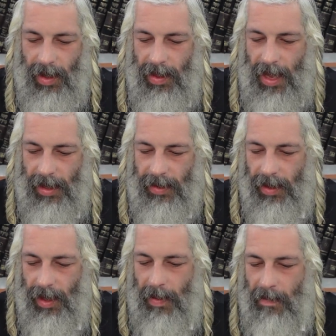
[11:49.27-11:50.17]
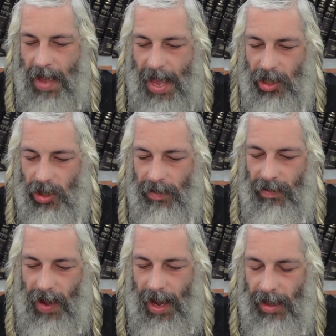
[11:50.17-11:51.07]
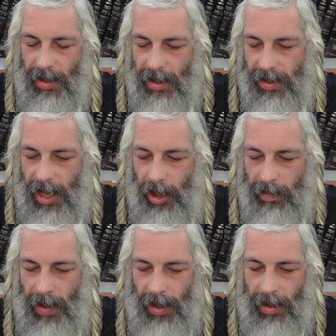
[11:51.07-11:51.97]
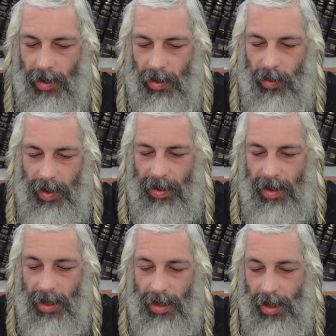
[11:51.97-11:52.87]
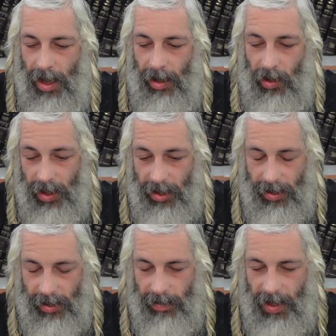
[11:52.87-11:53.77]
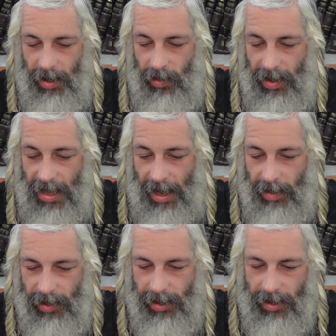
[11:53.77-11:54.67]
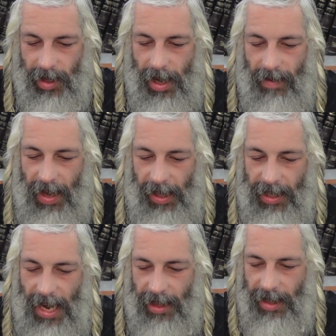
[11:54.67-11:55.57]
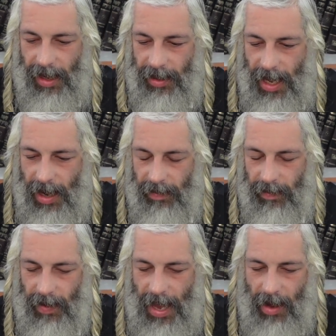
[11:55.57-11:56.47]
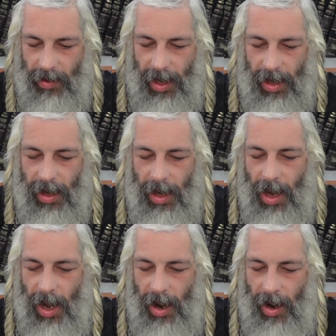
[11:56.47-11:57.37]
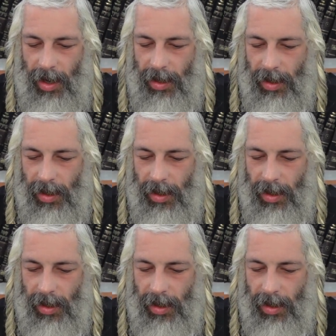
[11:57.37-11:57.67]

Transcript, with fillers: that man should find his helpmate with the creatures, meaning with the animals? Ve'ech ya'aleh alev. How can a heart